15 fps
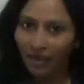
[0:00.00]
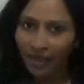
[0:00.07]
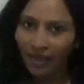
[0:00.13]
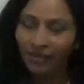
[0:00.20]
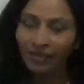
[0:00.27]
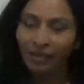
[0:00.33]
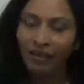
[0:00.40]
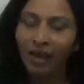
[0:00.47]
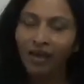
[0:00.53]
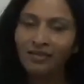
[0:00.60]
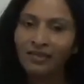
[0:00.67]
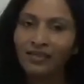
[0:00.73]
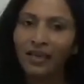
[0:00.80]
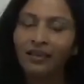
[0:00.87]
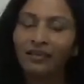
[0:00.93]
In
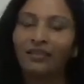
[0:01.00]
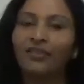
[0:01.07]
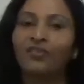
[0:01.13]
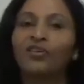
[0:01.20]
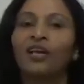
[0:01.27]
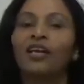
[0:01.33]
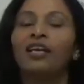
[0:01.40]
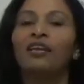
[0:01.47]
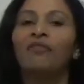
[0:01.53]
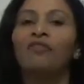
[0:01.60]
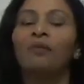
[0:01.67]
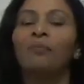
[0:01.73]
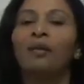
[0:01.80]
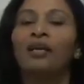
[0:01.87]
class 10, the training will be